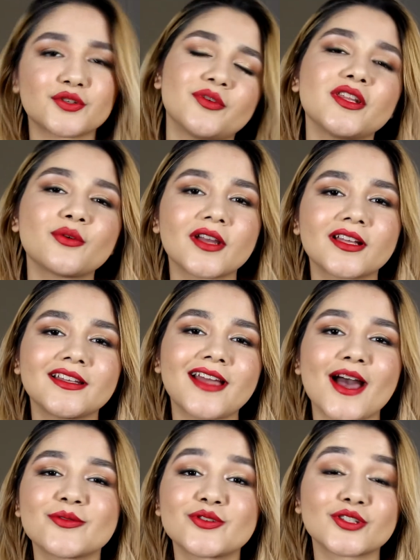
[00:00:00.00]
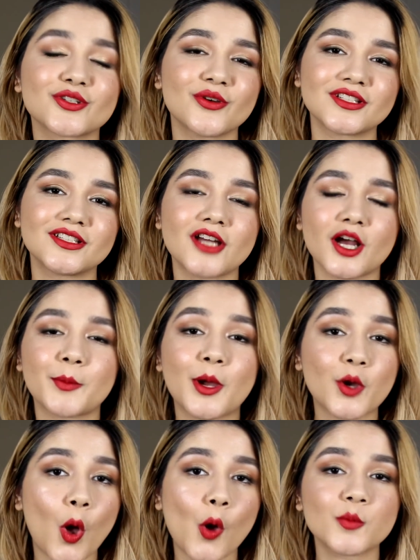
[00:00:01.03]
So really quickly, I'm just going to talk
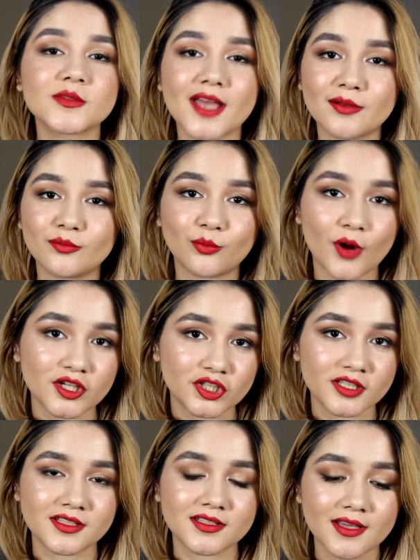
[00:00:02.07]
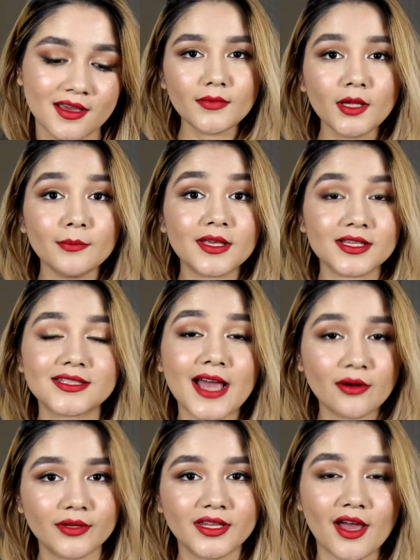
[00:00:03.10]
about combs and brushes, because
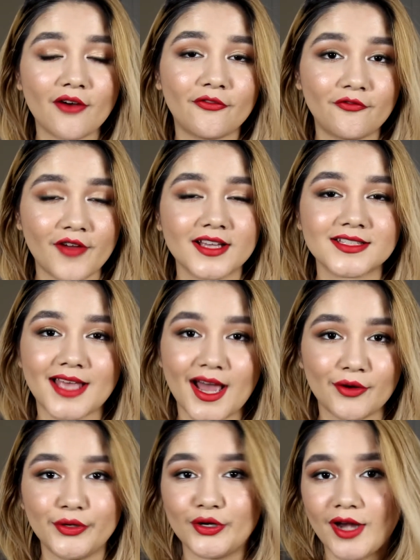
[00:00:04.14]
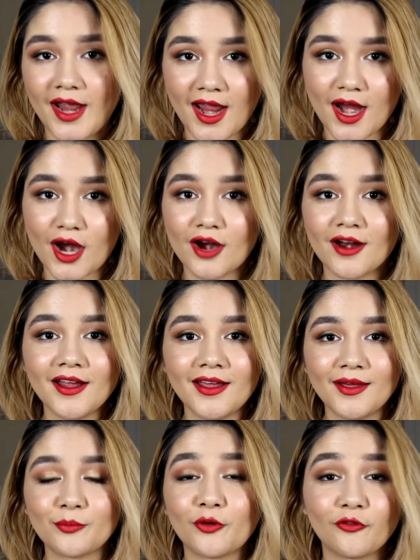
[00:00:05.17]
that really affects how your hair
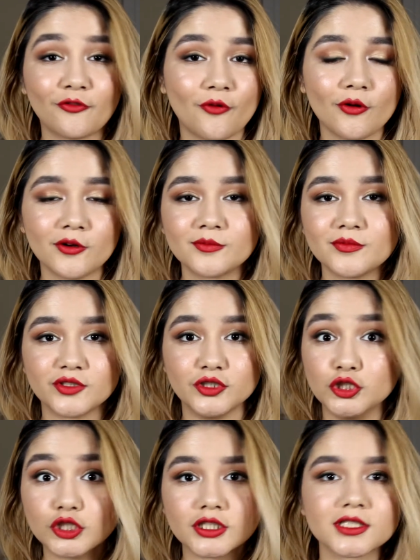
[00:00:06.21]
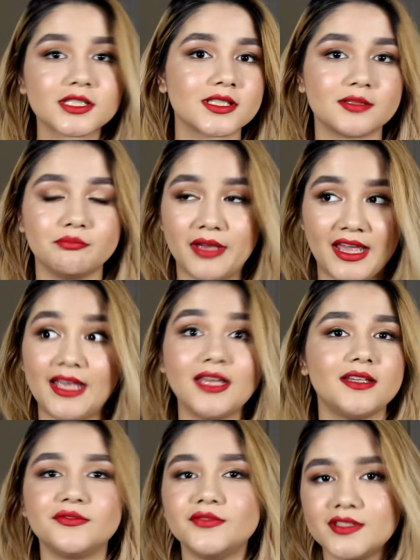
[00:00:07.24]
performs, looks,
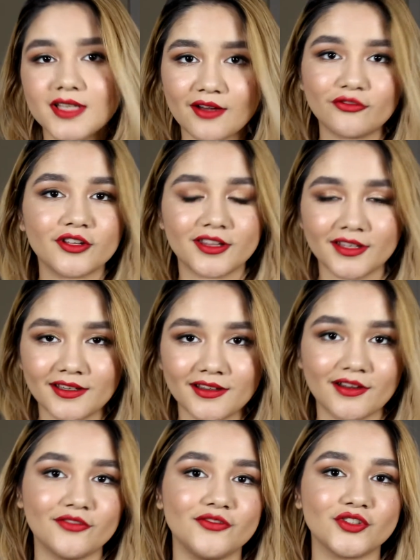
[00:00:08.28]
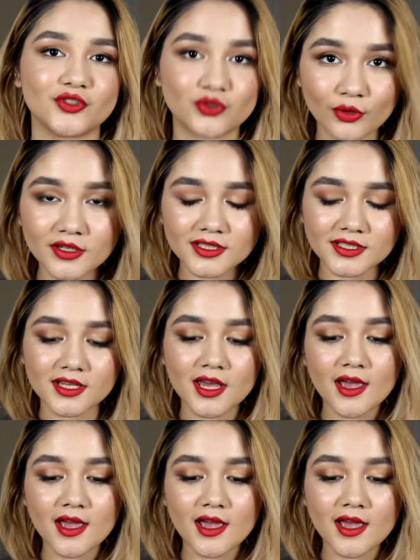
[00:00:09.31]
behaves, everything of the sort.